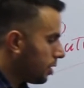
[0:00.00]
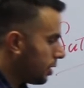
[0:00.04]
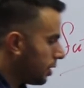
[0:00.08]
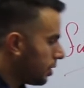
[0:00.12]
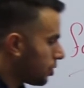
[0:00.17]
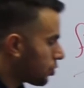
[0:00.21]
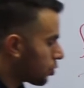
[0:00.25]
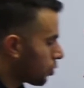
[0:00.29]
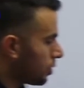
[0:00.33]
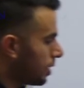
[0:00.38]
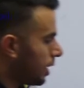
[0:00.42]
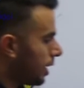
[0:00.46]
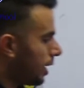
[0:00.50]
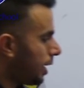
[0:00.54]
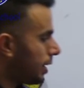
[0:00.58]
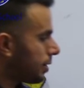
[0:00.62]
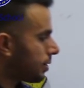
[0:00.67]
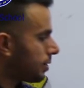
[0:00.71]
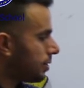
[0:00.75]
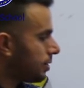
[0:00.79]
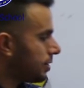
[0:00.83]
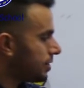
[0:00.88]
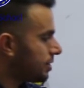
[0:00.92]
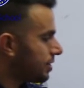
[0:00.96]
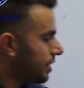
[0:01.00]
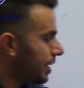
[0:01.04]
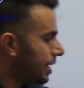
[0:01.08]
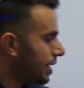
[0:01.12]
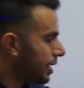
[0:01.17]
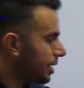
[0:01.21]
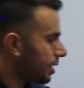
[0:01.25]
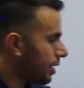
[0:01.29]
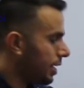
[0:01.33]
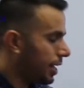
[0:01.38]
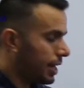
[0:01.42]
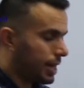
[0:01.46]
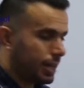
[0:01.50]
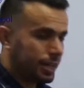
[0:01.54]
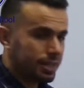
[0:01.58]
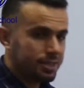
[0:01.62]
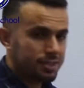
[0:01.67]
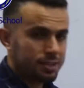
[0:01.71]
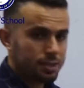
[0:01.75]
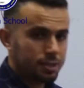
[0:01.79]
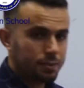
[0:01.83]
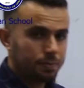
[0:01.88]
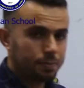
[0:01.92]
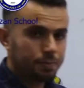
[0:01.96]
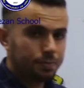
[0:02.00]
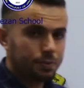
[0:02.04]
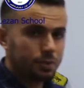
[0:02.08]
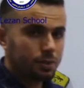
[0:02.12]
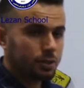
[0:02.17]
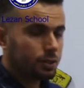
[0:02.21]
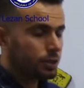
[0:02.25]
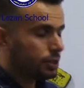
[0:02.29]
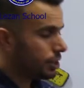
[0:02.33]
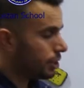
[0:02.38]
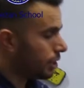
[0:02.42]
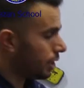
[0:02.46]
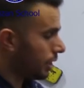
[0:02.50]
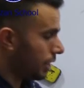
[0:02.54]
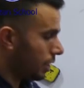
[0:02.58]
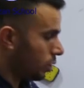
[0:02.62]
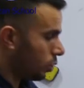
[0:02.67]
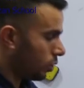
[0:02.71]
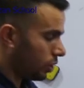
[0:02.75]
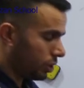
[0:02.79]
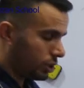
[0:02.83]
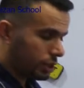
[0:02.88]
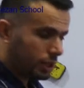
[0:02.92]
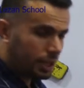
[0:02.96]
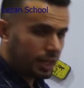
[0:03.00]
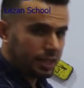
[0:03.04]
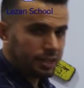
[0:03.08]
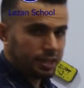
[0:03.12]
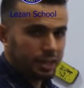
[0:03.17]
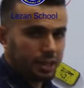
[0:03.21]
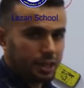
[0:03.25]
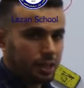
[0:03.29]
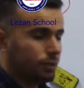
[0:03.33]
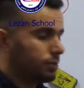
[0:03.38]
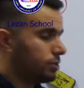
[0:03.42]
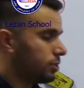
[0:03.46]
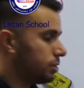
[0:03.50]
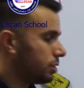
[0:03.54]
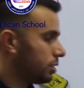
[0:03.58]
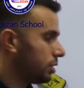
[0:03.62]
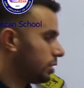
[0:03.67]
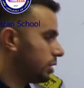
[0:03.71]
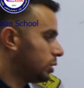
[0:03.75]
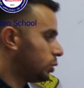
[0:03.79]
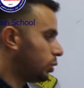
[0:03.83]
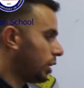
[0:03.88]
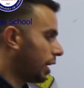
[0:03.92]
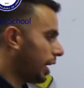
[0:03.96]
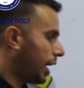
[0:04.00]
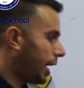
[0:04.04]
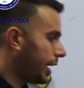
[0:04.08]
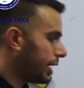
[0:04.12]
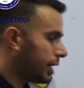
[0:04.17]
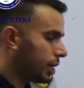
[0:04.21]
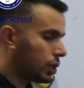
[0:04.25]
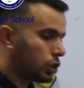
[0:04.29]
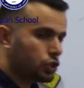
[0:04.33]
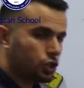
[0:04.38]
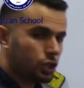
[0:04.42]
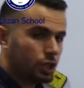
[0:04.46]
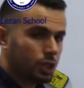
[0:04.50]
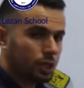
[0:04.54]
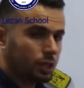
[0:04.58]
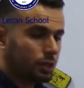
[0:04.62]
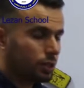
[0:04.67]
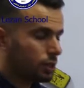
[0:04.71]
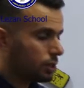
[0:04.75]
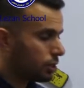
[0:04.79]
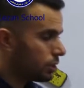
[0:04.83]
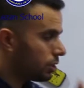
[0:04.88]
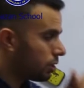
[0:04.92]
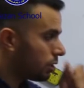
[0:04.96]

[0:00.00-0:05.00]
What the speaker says: It should not take s or ed or ing